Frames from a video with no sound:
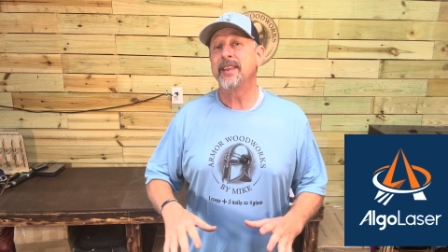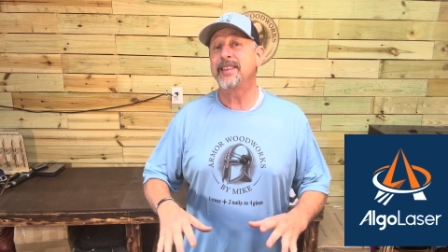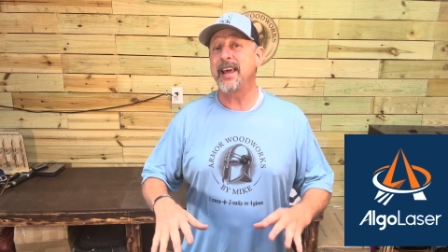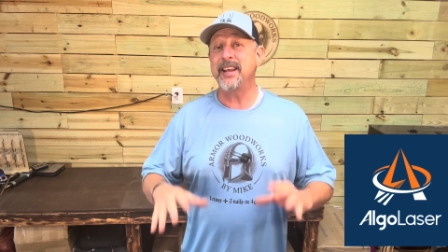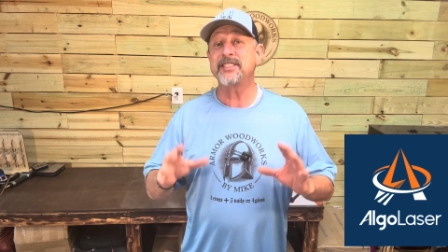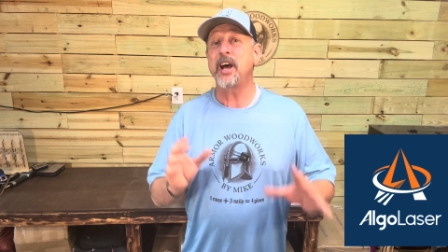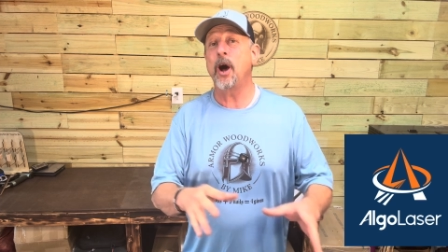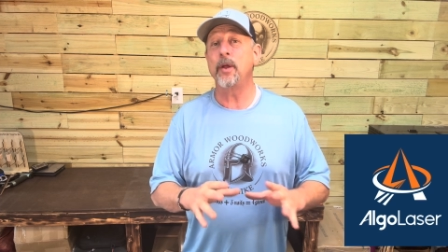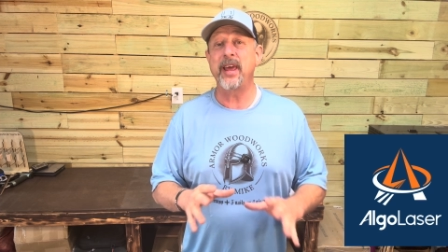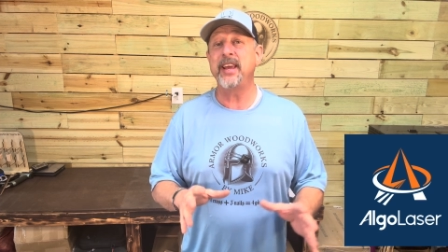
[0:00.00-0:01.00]
that it's
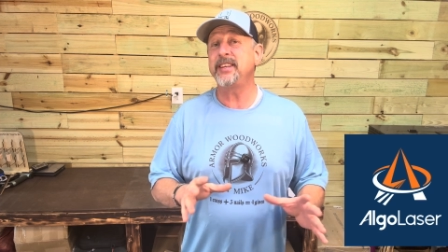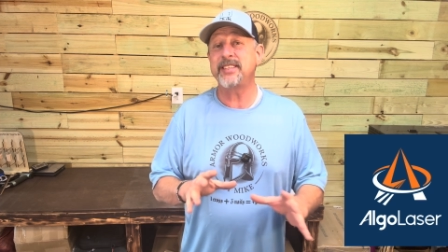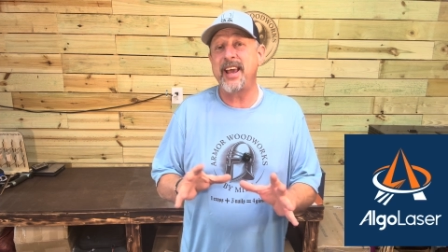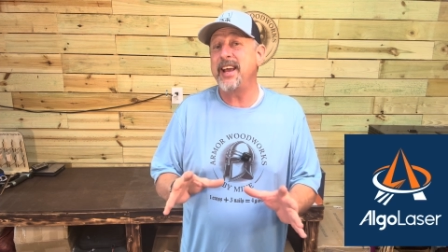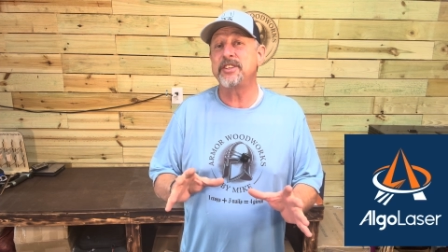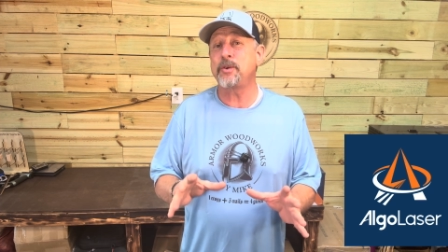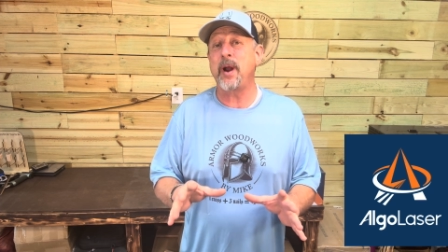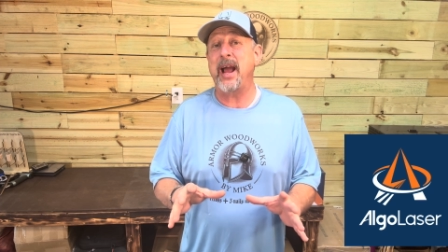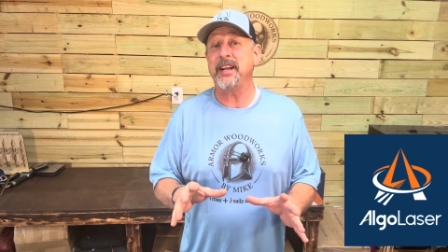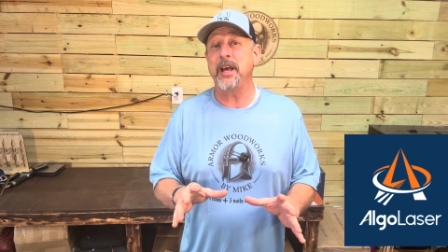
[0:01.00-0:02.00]
all they say it's
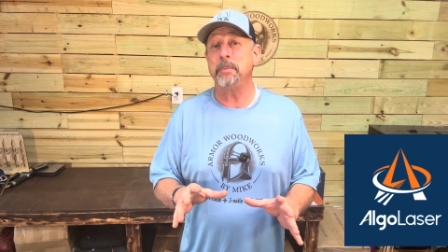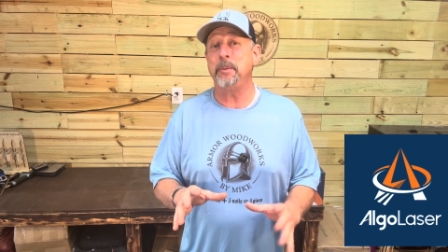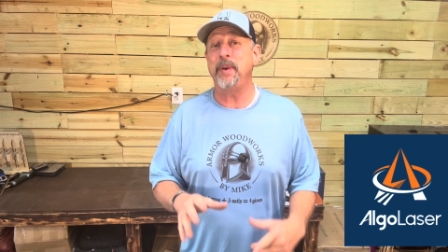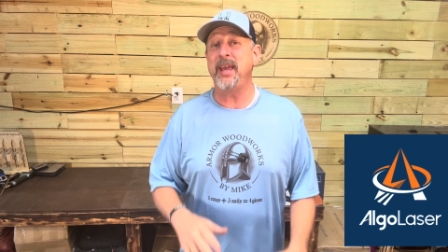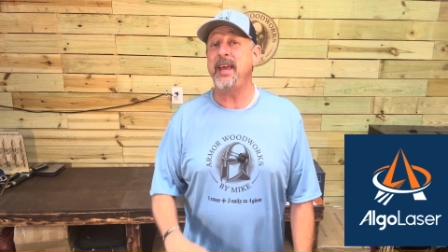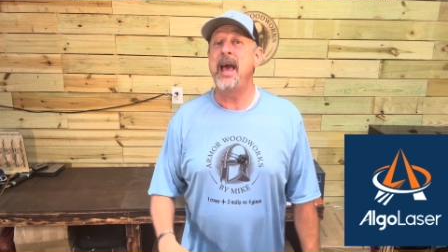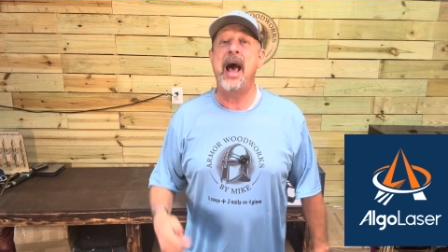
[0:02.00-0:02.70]
cracked up to be.